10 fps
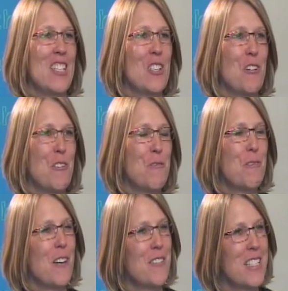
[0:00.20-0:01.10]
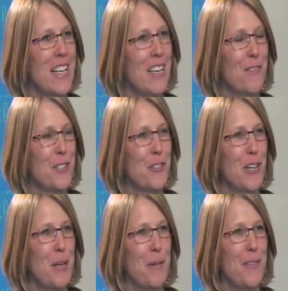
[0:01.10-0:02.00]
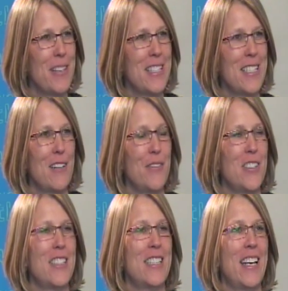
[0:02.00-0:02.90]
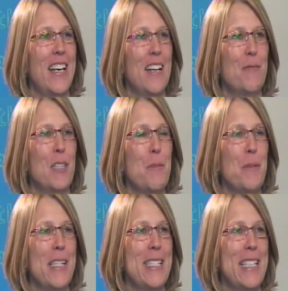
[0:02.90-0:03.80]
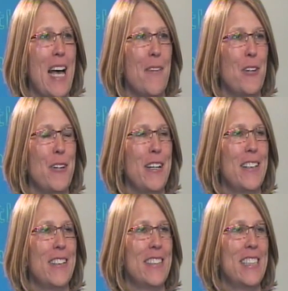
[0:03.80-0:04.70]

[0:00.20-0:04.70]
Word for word: So, Rose, thank you for joining me for this interview today. I'm really pleased to have you here.